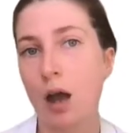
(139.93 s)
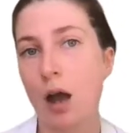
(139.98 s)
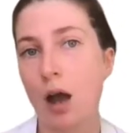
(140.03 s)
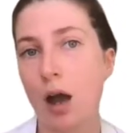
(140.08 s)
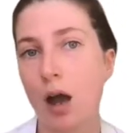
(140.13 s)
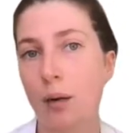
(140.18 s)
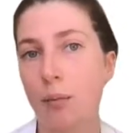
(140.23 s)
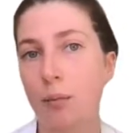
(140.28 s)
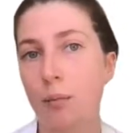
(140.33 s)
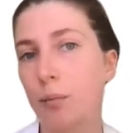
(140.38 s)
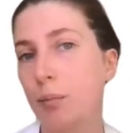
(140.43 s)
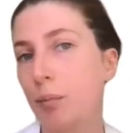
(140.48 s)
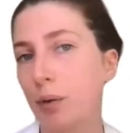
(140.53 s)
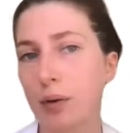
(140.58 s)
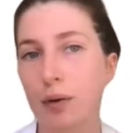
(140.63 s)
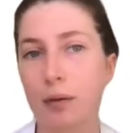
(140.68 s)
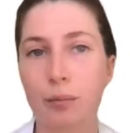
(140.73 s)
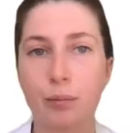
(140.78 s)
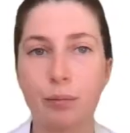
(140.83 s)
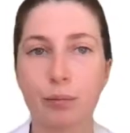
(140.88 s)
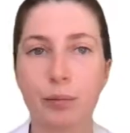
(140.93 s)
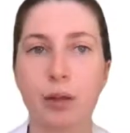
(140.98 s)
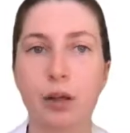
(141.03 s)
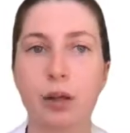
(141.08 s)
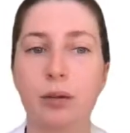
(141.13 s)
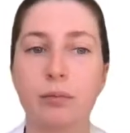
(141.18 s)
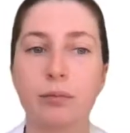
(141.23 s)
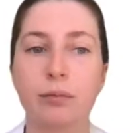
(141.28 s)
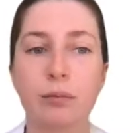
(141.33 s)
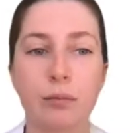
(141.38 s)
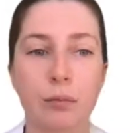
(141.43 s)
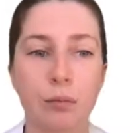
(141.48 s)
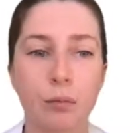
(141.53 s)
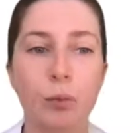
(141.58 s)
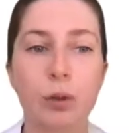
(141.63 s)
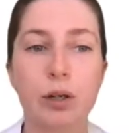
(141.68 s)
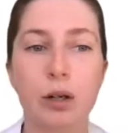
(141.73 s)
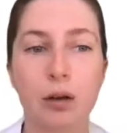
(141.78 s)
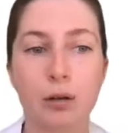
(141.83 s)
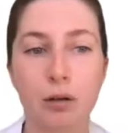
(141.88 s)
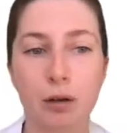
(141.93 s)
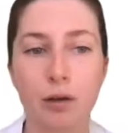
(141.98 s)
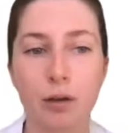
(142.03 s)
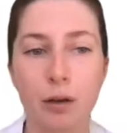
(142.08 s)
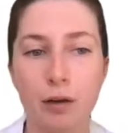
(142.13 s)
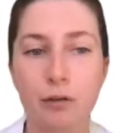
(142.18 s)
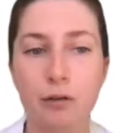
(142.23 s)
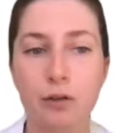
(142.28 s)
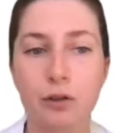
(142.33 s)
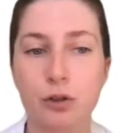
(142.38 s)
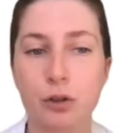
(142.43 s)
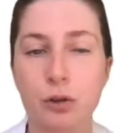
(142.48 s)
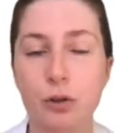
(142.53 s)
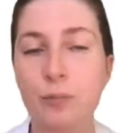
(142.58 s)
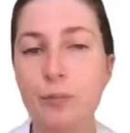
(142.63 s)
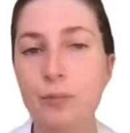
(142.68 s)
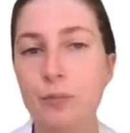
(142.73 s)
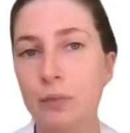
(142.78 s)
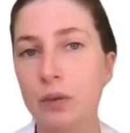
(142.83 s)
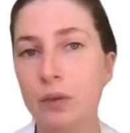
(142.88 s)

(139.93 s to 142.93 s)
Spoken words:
but we don't know that for sure.